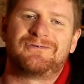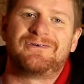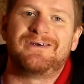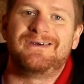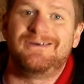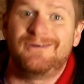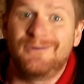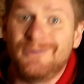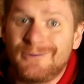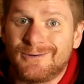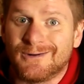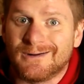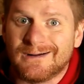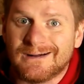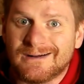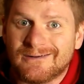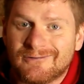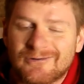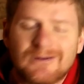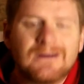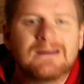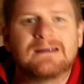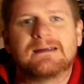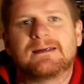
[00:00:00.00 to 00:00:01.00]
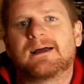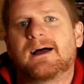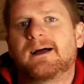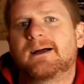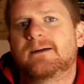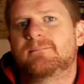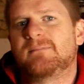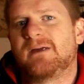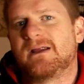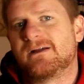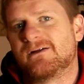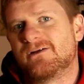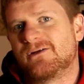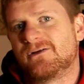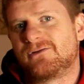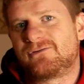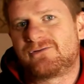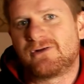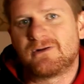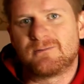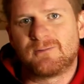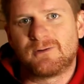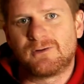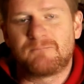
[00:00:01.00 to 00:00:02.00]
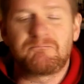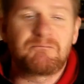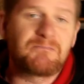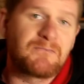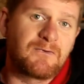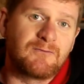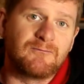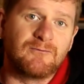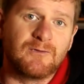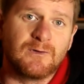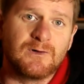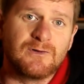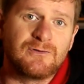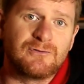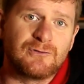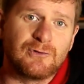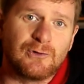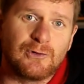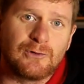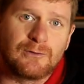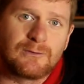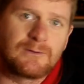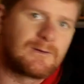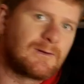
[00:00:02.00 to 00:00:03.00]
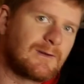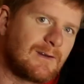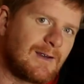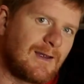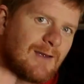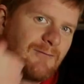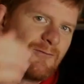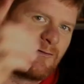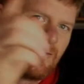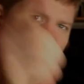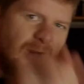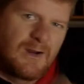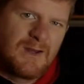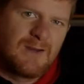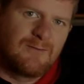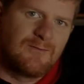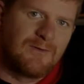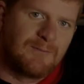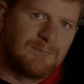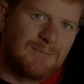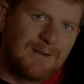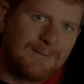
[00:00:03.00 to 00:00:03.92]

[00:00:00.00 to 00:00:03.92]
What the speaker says: see you guys in a cinema very soon. Have a great evening,